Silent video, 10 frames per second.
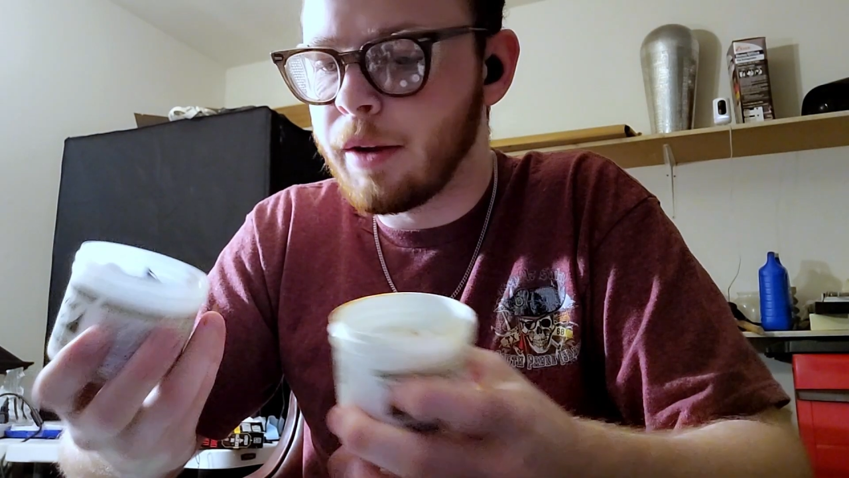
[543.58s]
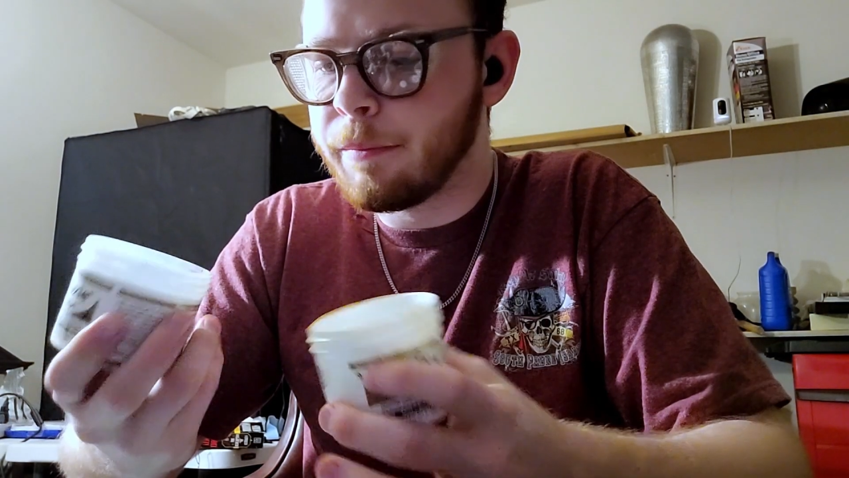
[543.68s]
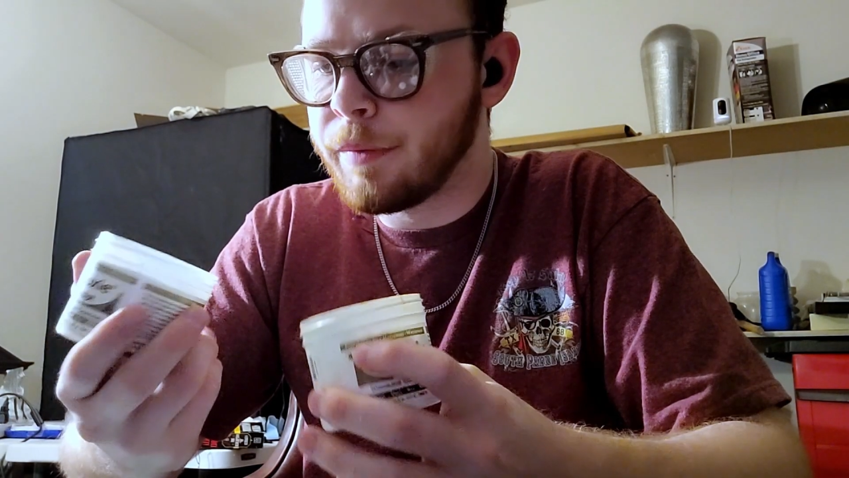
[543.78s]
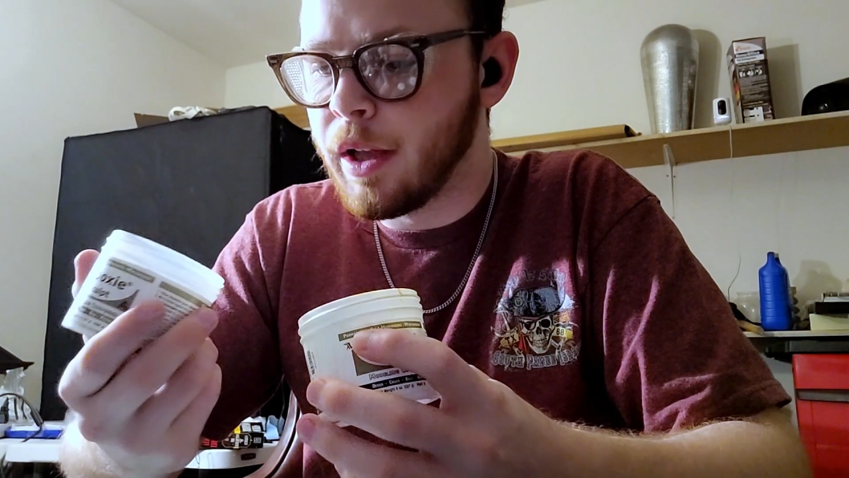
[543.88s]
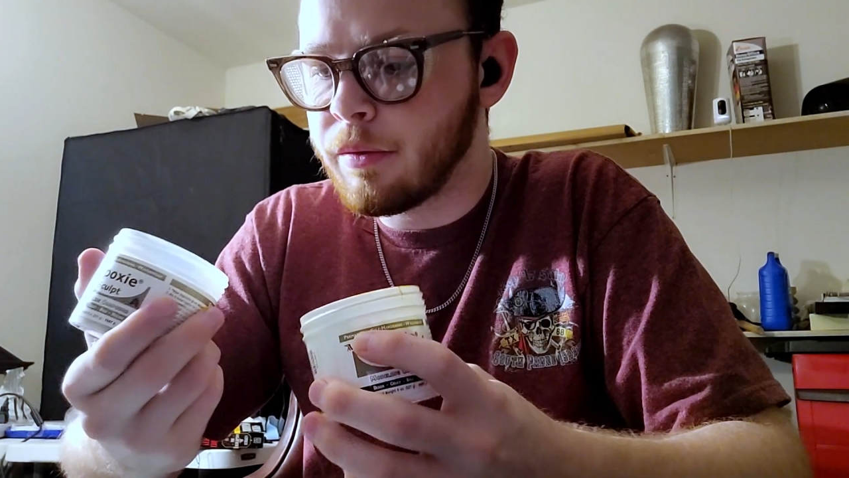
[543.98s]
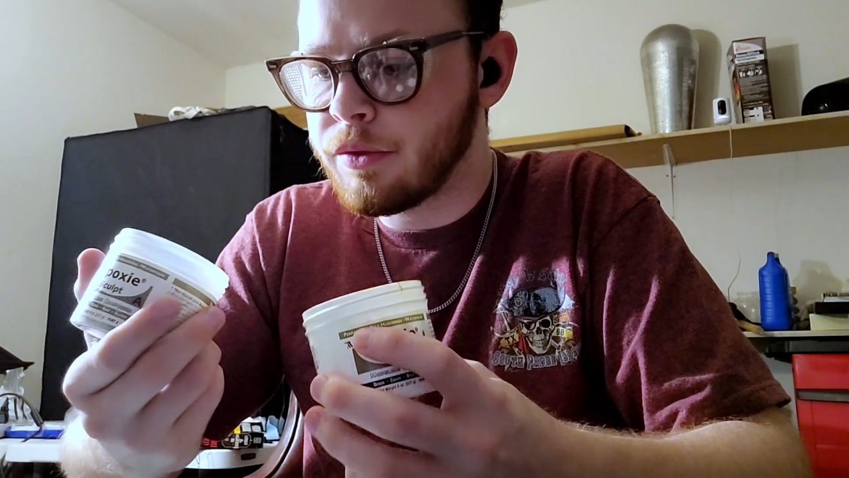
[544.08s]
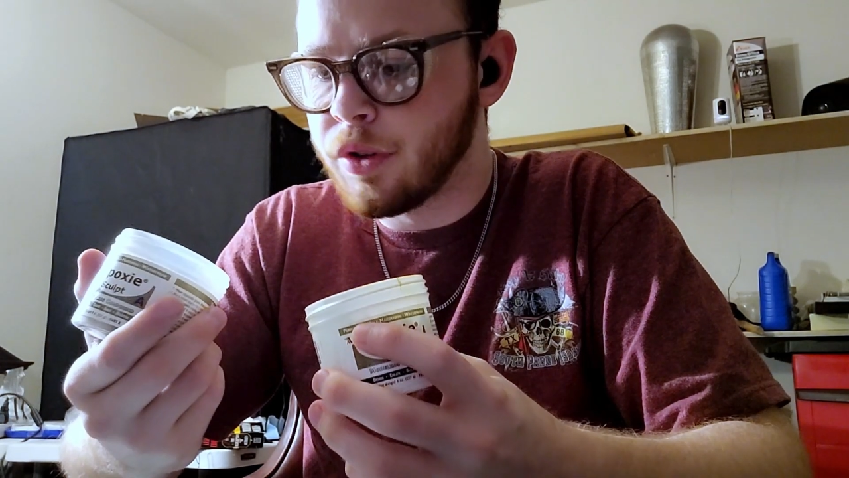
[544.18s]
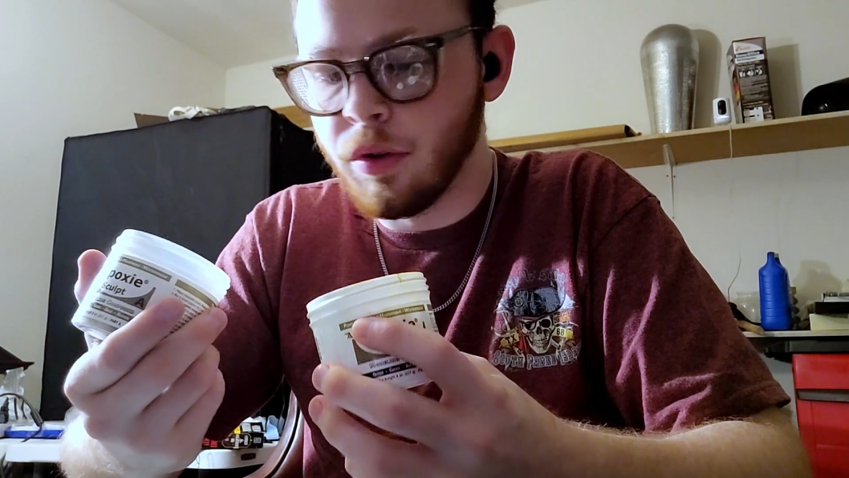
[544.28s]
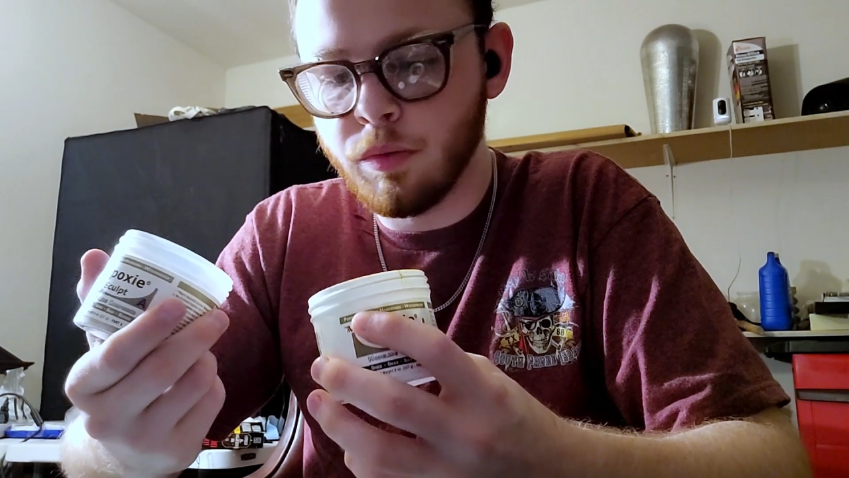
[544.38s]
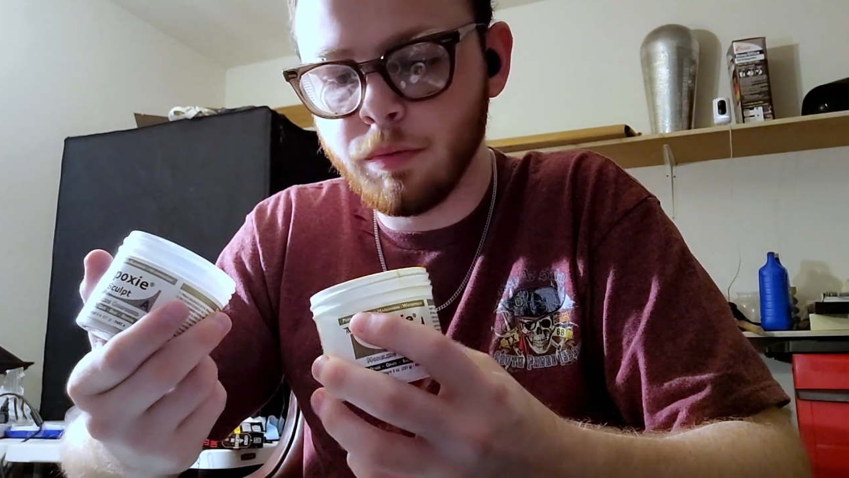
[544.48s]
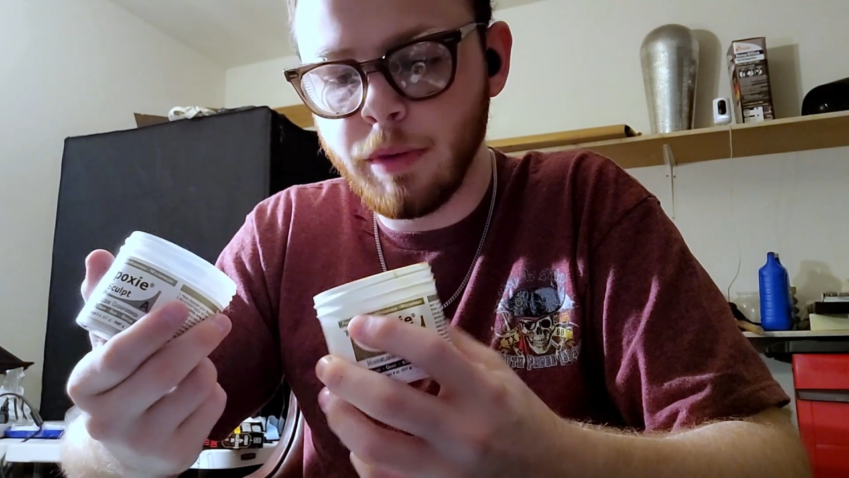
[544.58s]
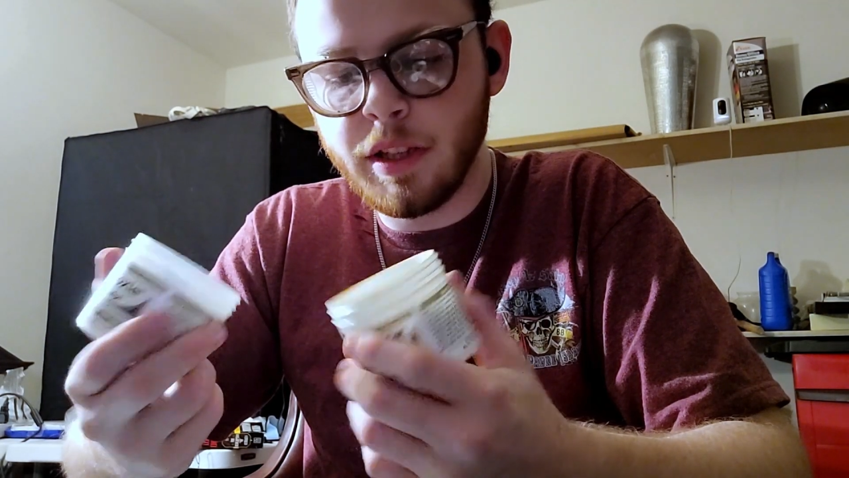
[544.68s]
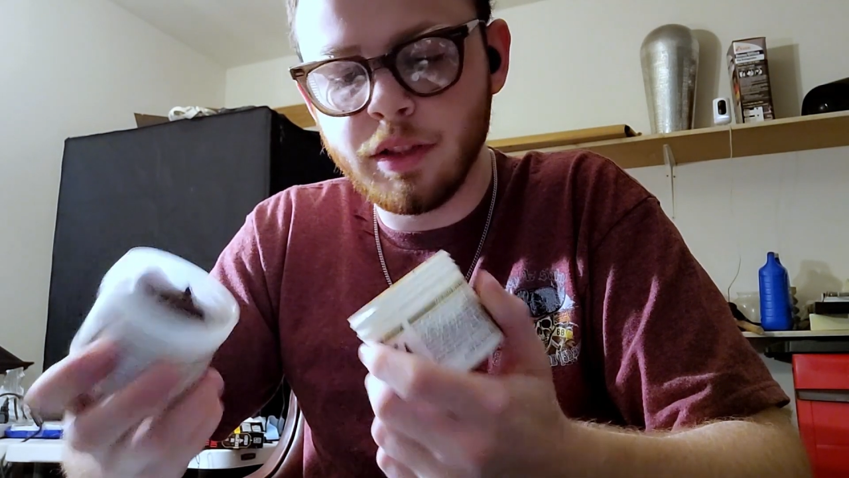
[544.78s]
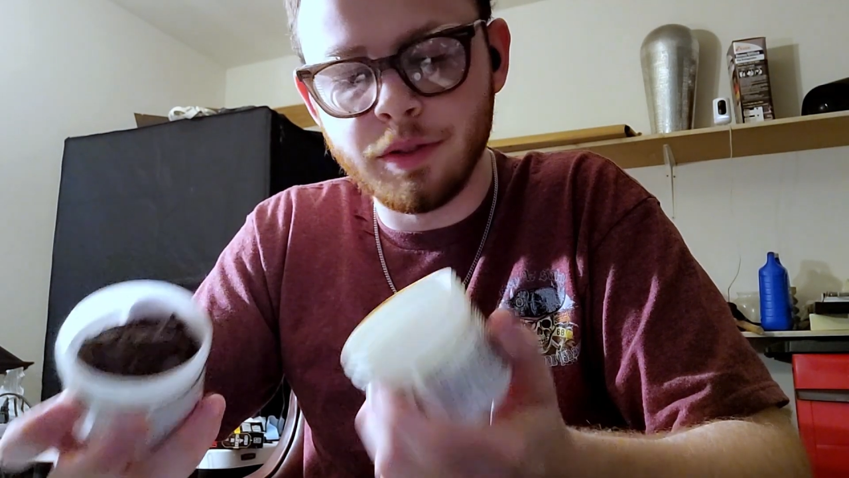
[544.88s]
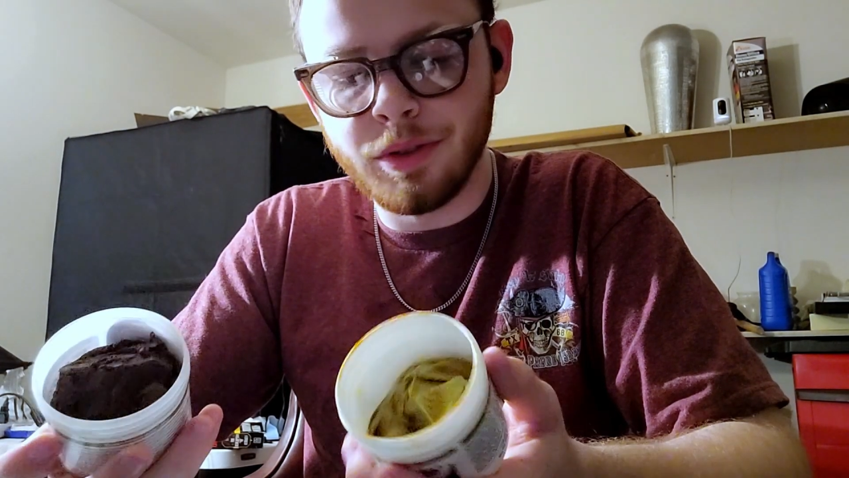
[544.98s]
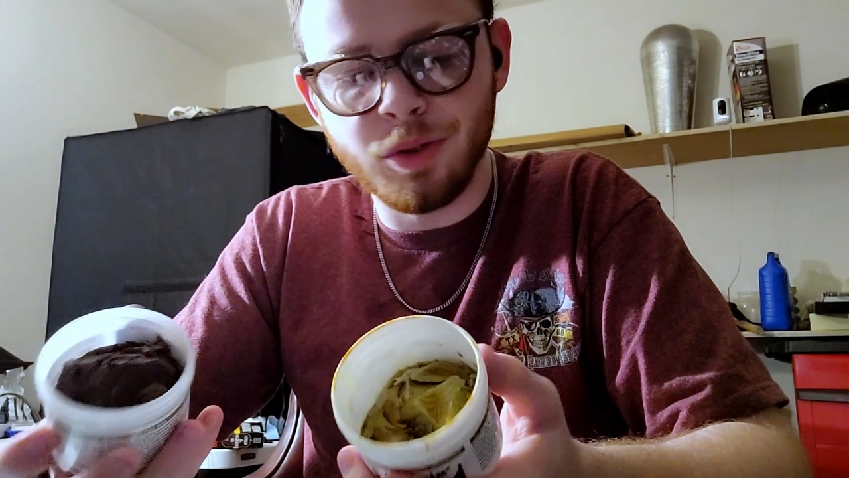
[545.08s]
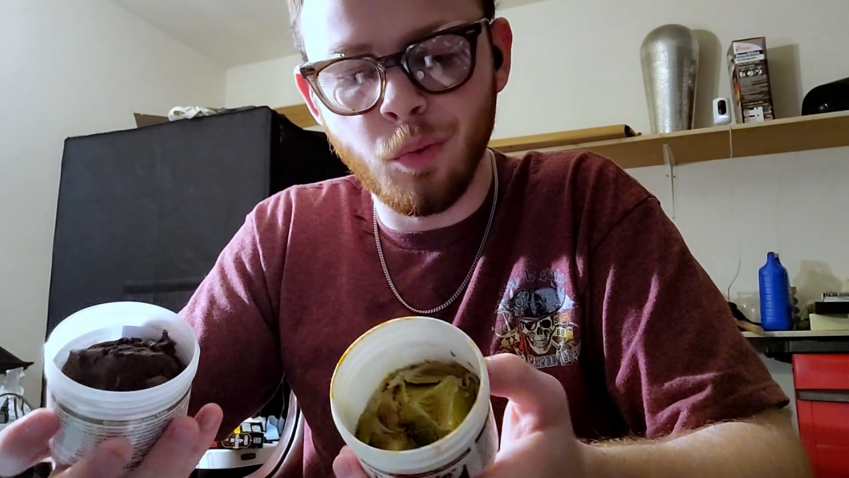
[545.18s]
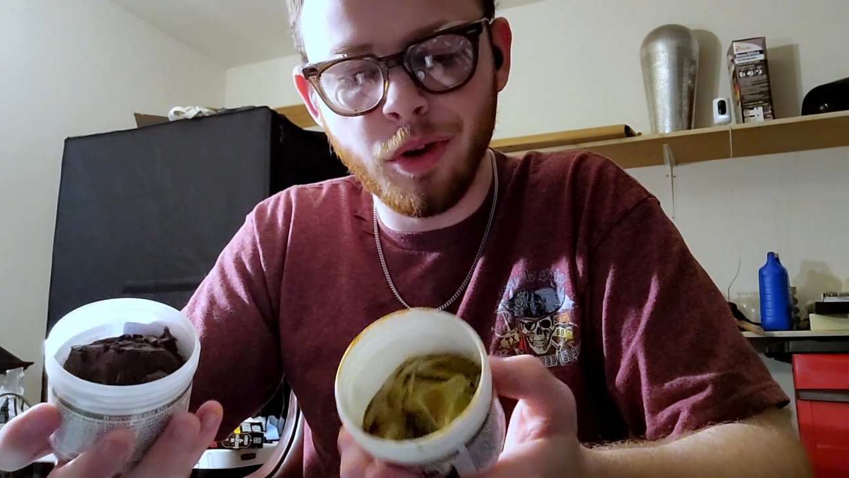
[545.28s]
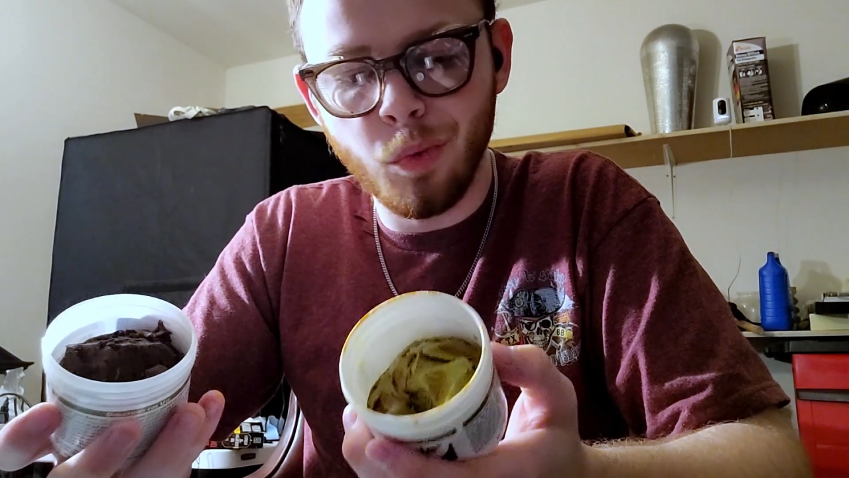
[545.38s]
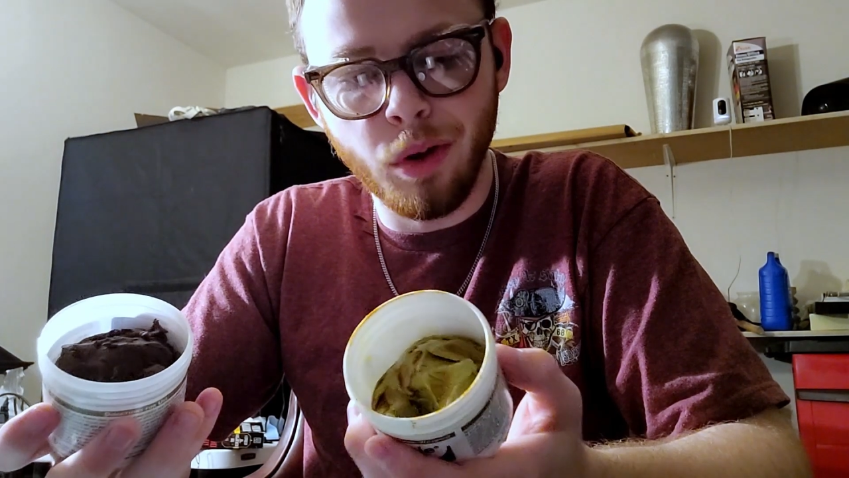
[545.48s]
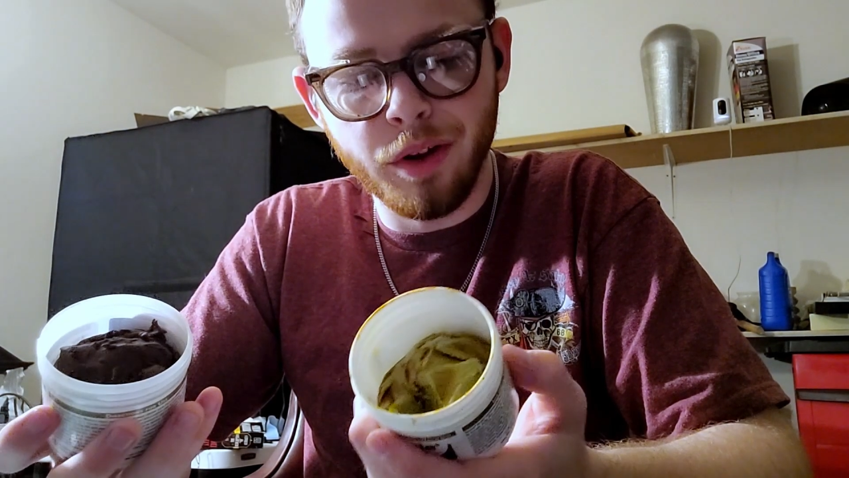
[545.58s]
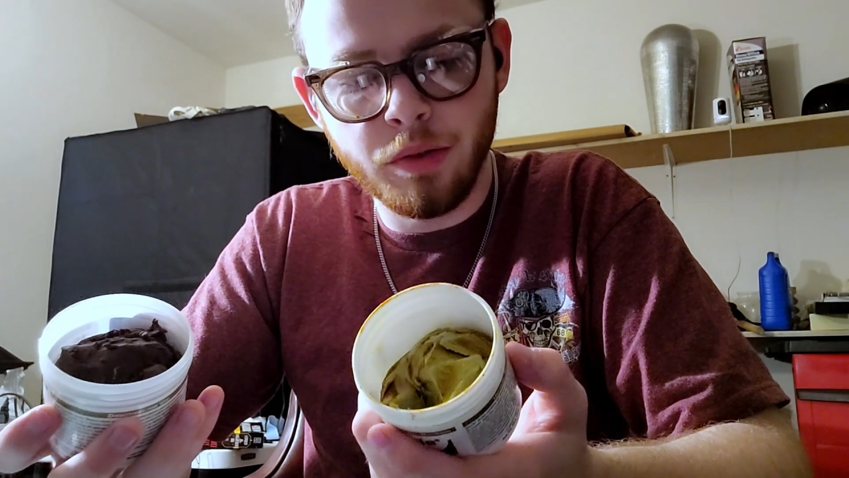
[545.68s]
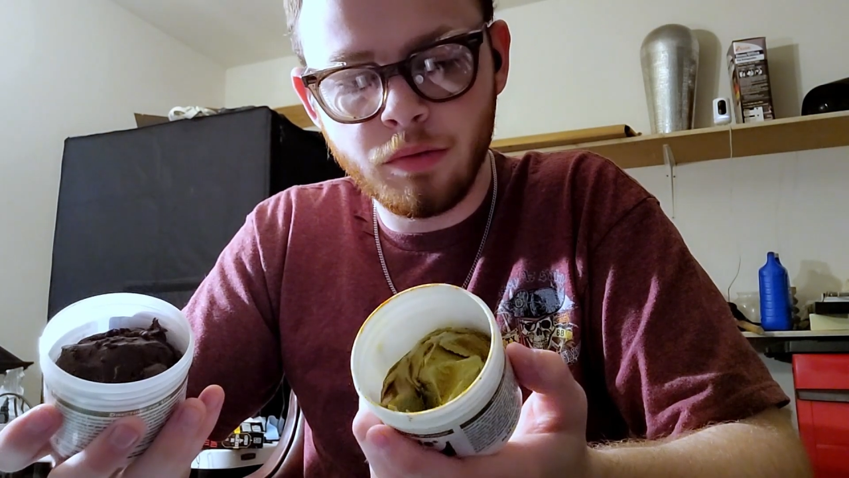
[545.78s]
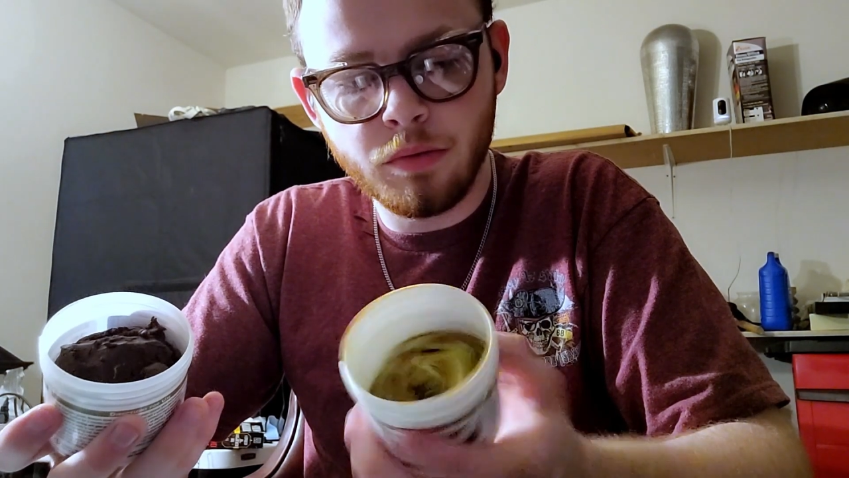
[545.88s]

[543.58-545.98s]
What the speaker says: Yeah, so basically it's a 1-to-1.